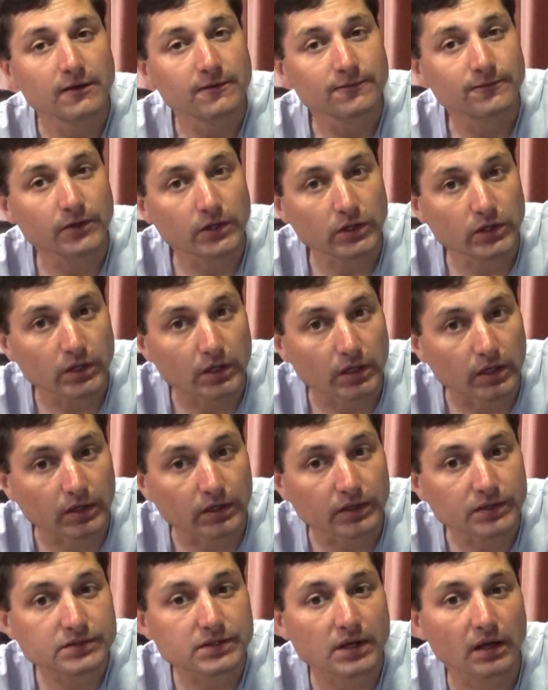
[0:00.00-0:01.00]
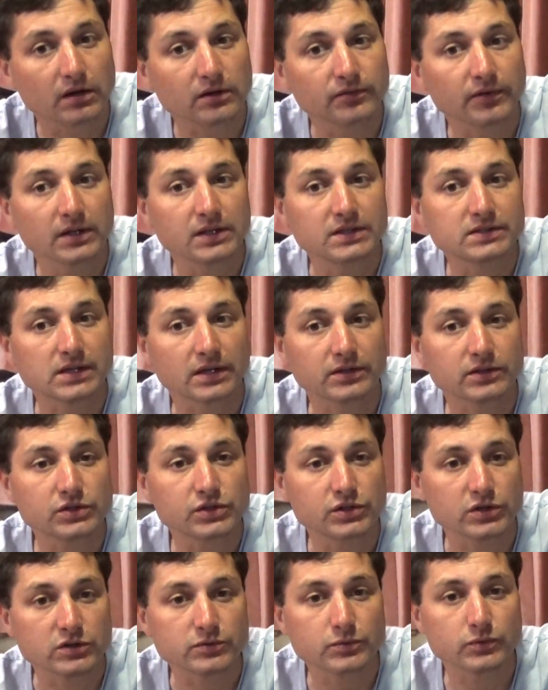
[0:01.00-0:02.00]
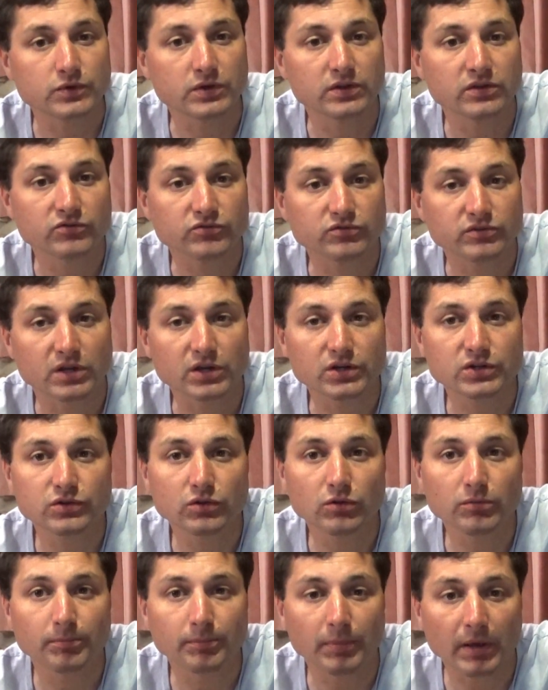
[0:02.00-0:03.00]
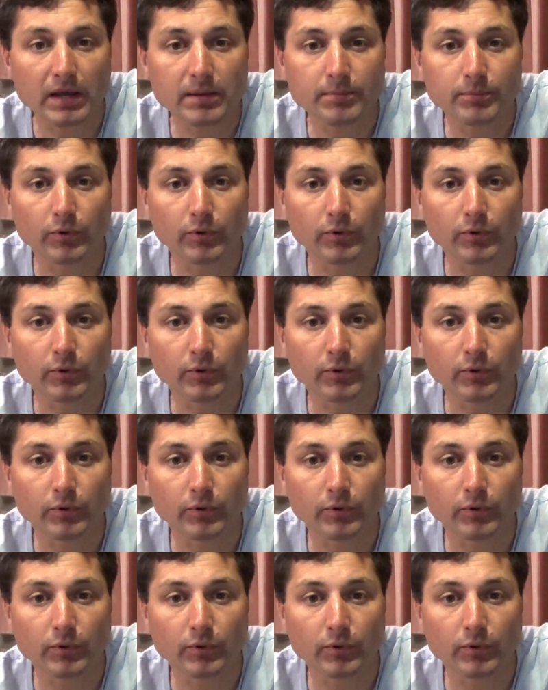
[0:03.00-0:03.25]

For years, caravanners had to choose between the traditional big